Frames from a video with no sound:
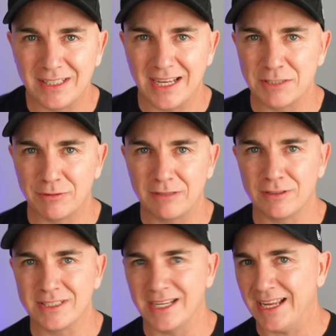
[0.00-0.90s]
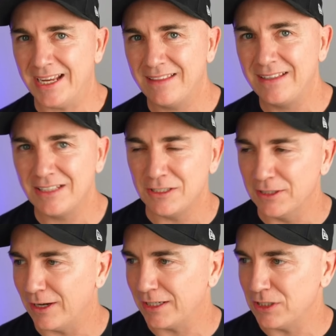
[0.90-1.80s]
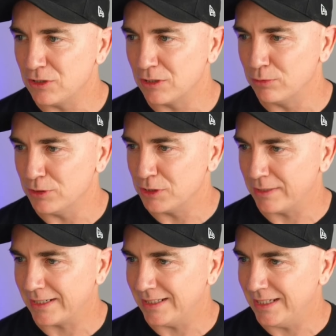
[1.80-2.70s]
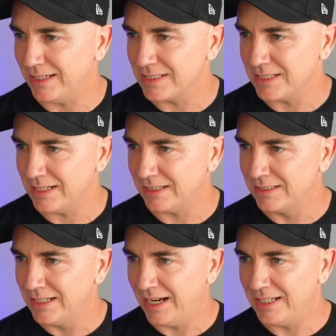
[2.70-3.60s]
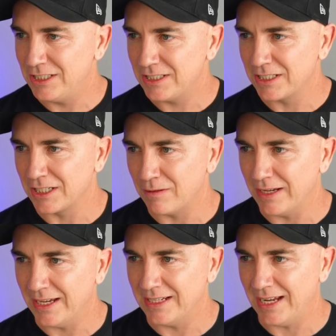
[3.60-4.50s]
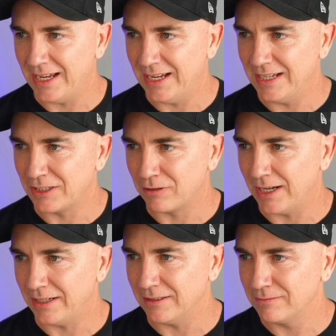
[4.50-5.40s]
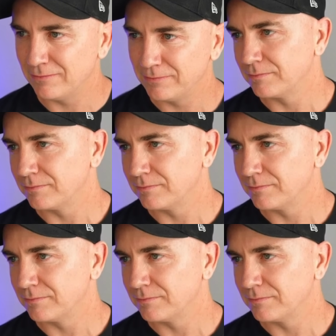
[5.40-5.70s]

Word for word: really as a reference ad. Anything that you like, you can put directly into here. And it's just gonna go ahead and create it.